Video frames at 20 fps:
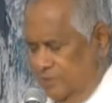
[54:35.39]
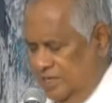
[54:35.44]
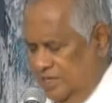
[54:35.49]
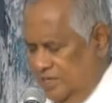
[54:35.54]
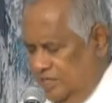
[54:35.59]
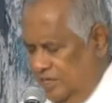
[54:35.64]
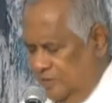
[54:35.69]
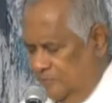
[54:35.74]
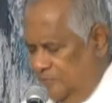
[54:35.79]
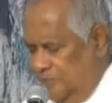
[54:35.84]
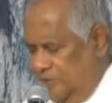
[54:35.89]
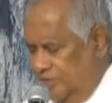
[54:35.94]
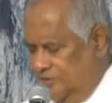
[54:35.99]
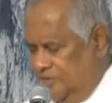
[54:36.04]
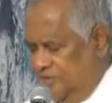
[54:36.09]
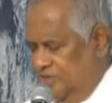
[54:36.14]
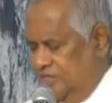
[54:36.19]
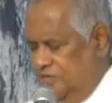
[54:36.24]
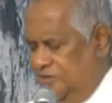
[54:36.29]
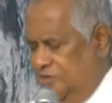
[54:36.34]
When they
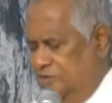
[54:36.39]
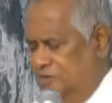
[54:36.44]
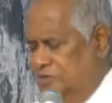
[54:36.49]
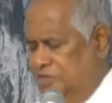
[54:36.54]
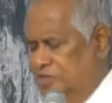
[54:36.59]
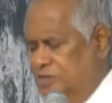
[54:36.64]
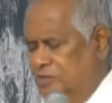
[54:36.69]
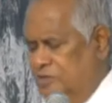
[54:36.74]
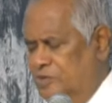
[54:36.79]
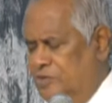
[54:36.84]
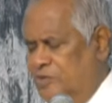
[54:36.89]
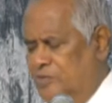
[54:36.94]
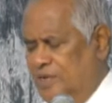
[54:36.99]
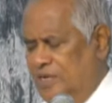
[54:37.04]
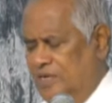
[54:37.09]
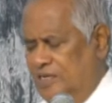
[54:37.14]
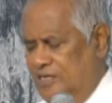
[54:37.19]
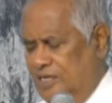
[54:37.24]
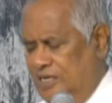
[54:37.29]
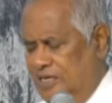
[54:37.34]
persecute you,
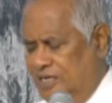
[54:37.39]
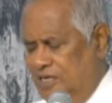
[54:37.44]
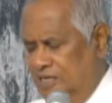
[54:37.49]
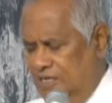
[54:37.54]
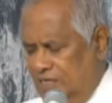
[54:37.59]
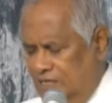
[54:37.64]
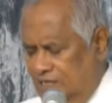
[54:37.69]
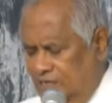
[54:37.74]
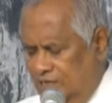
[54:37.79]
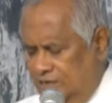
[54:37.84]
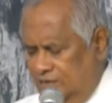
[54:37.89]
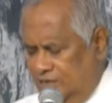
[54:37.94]
when they